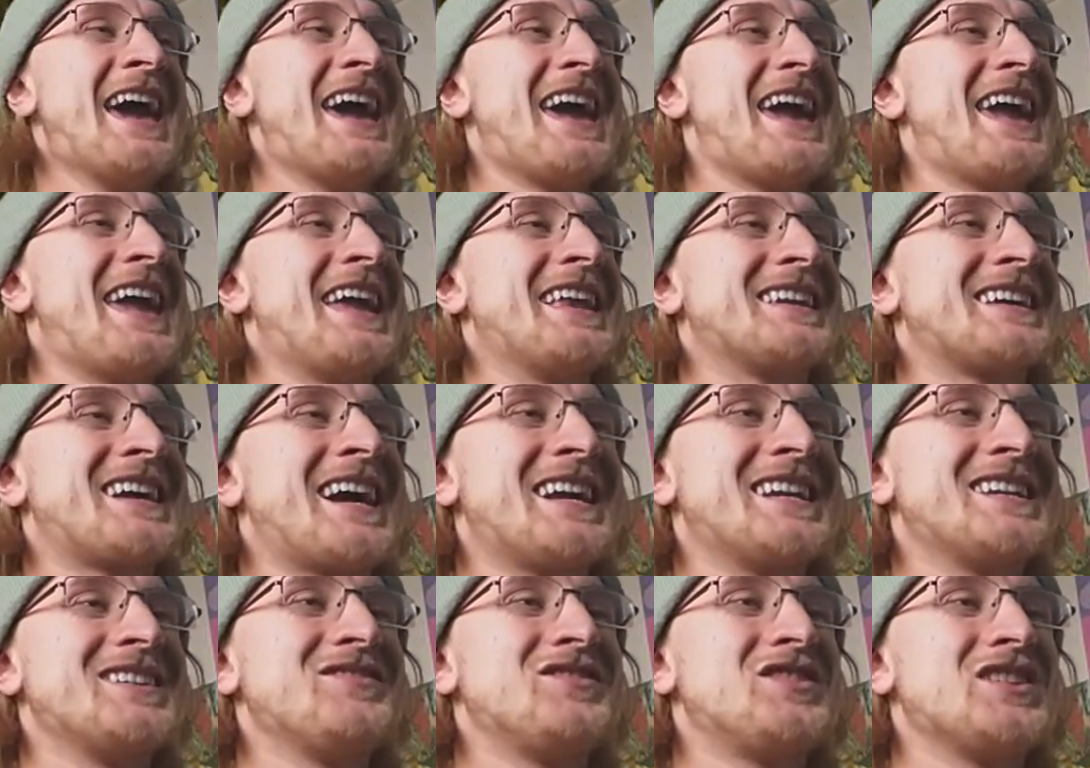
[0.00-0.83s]
And
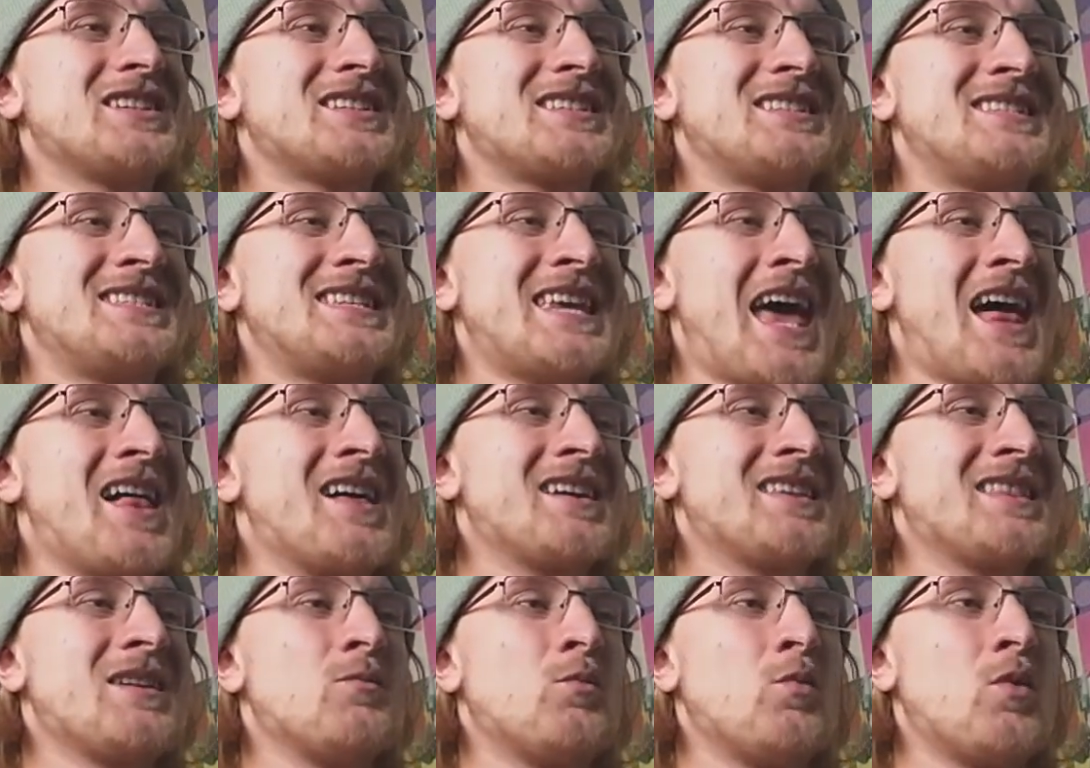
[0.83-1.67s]
kind of just
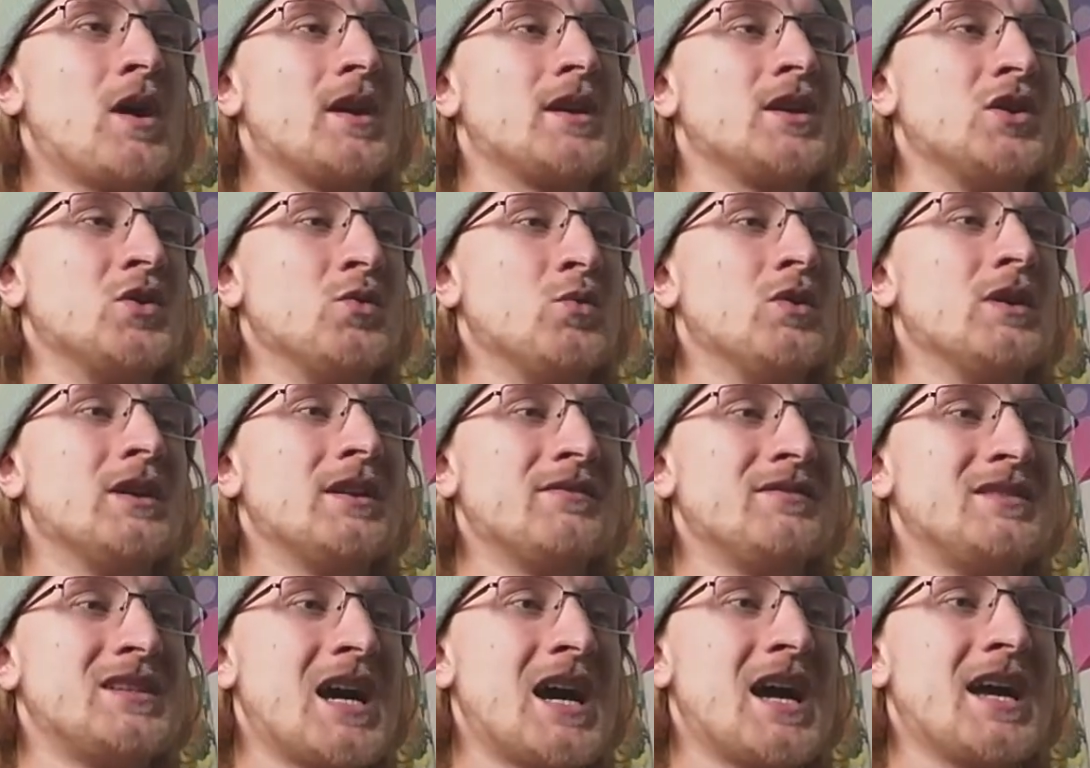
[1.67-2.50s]
telling them what you would
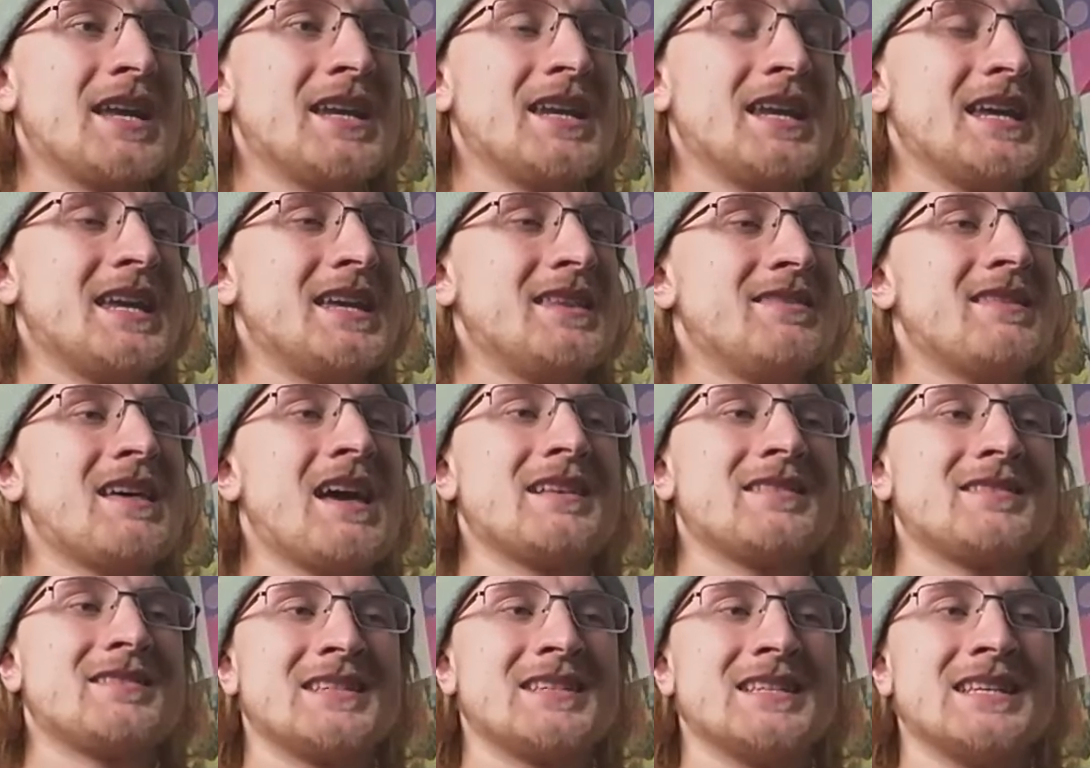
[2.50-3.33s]
have done in
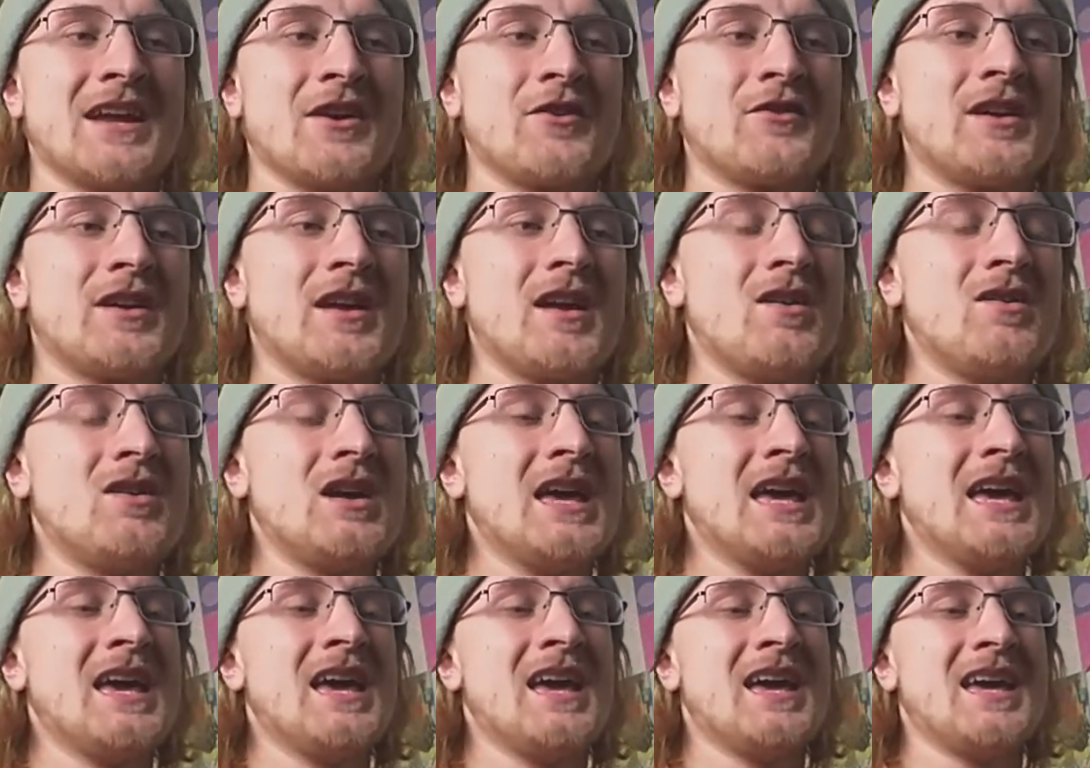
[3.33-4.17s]
that scenario
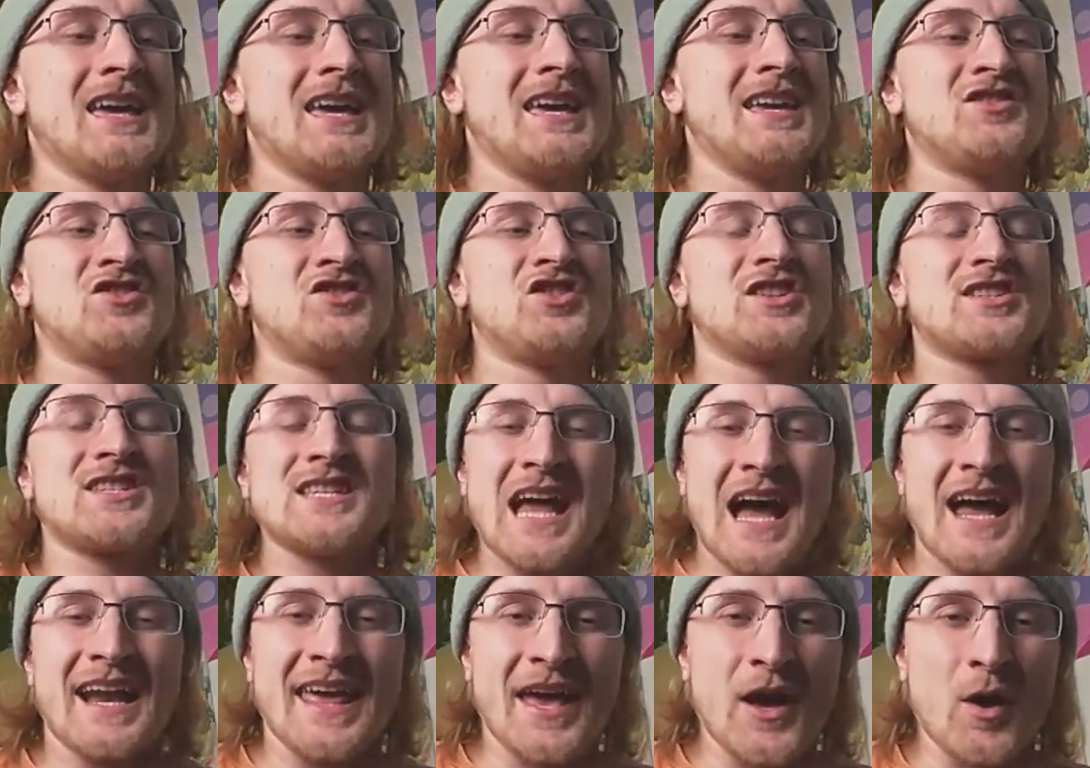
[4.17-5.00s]
is just
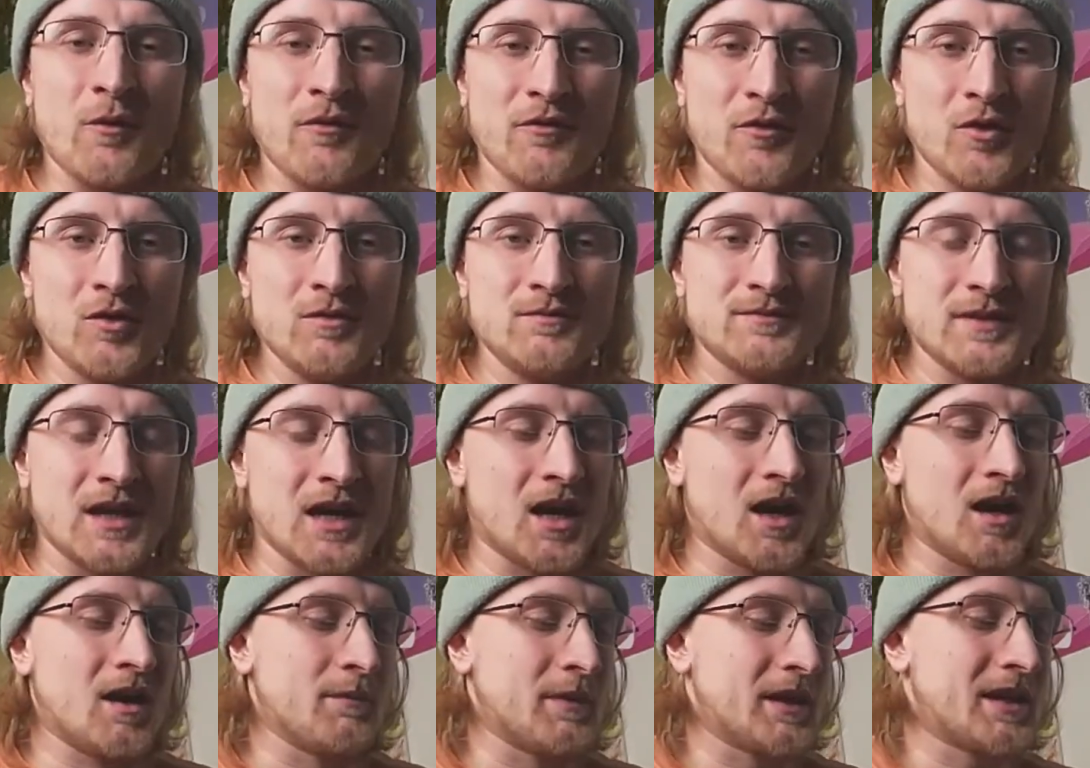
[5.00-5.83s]
not helpful.
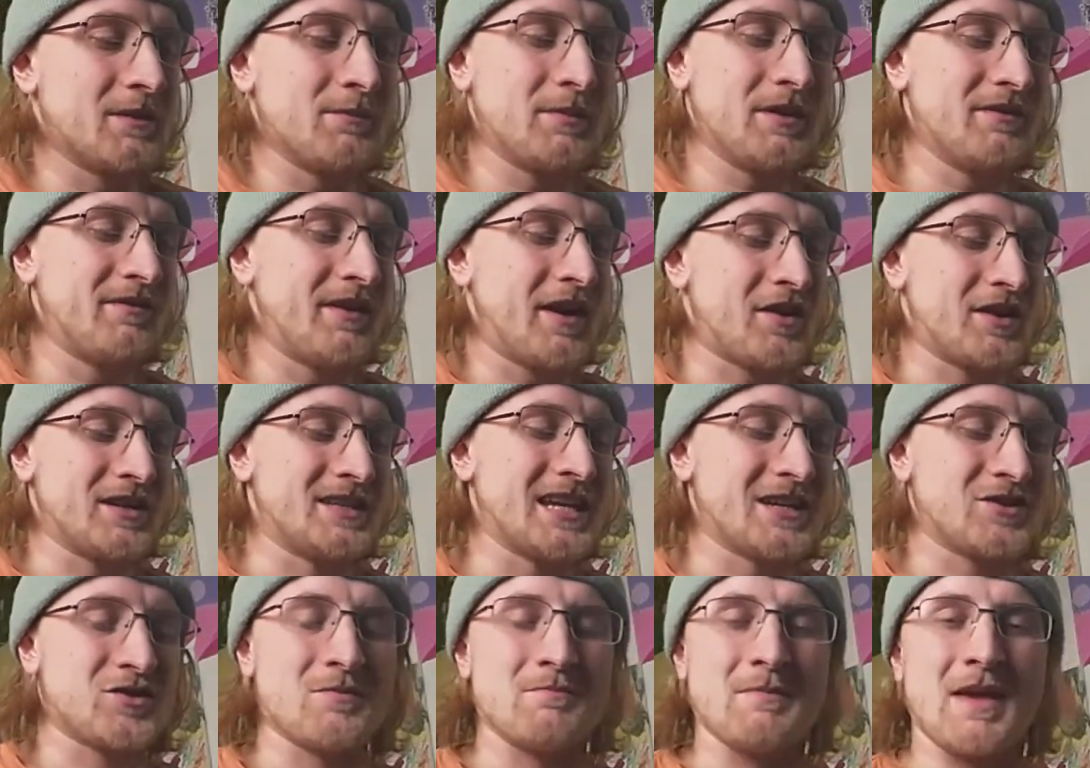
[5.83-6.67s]
It can be very
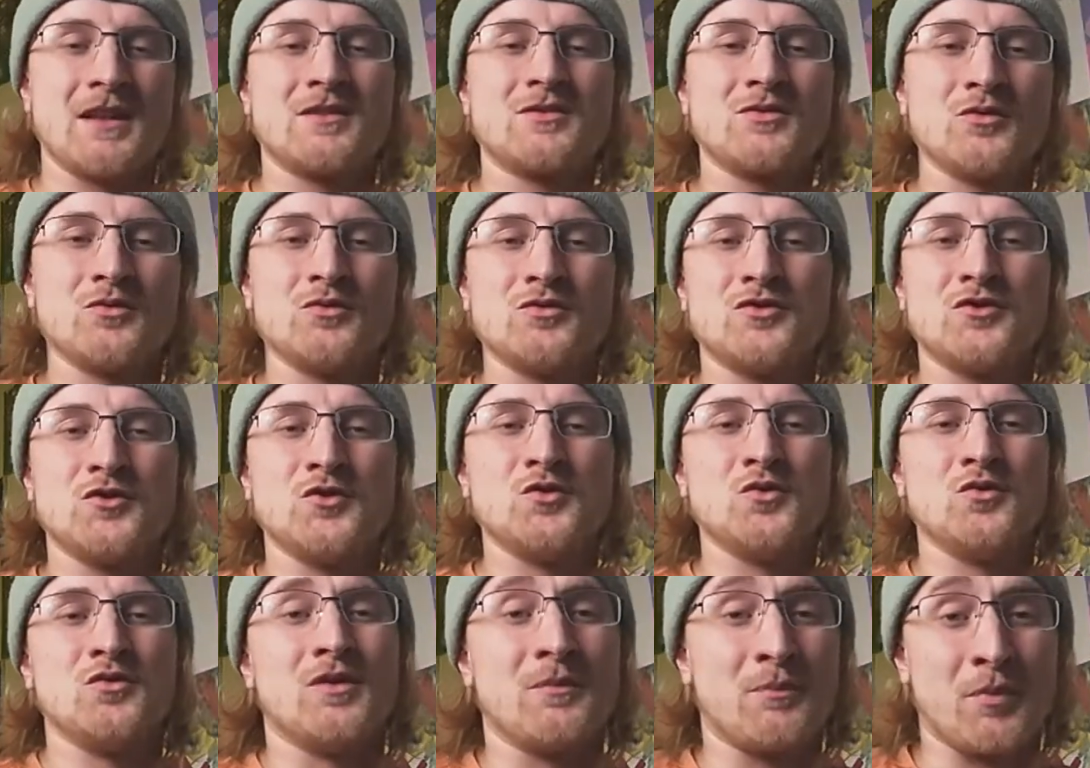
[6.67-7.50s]
detrimental
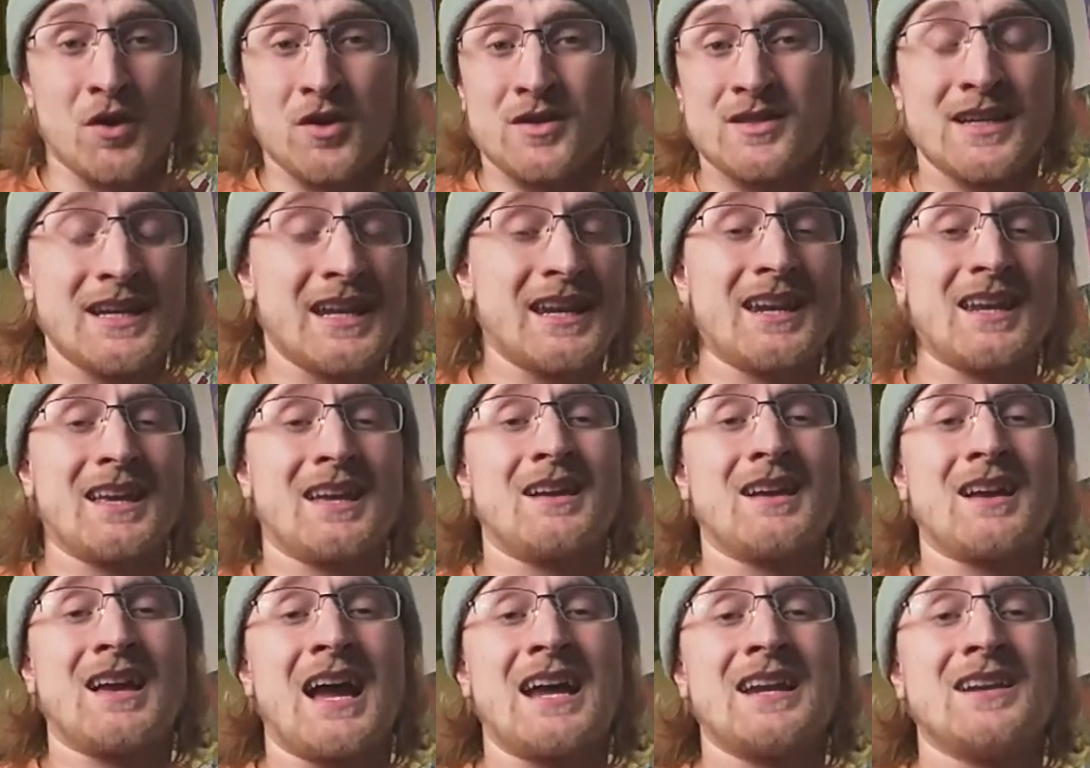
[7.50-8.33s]
to the person, and it
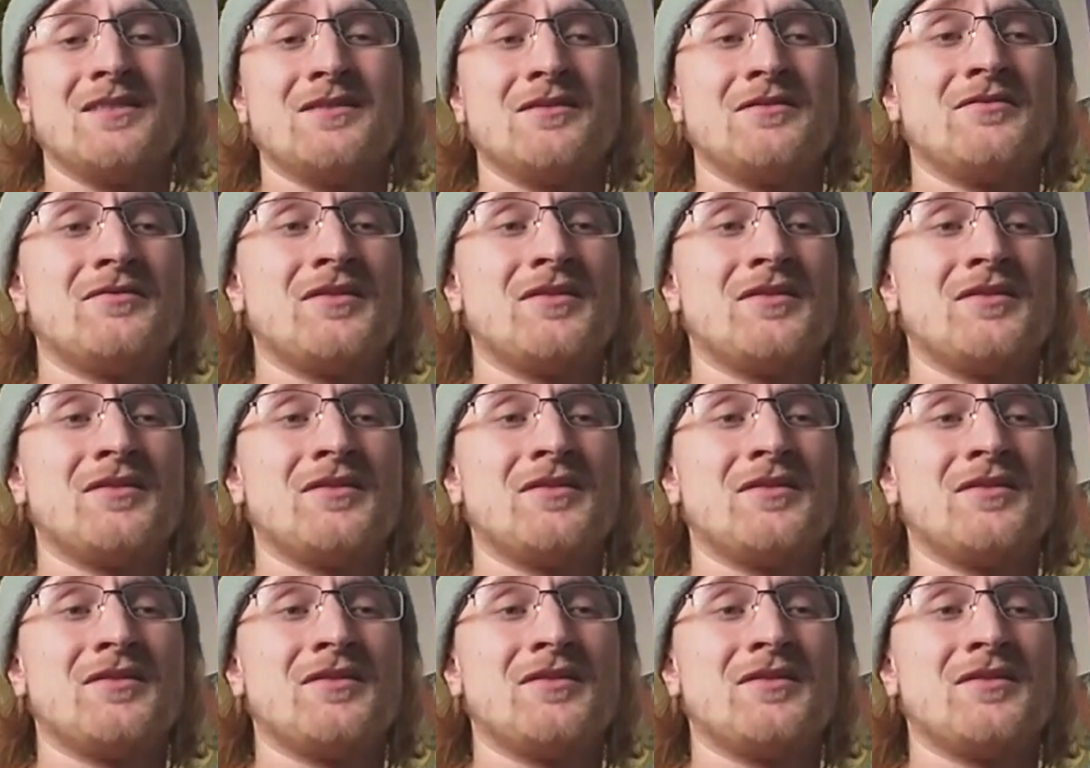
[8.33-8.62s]
can kind of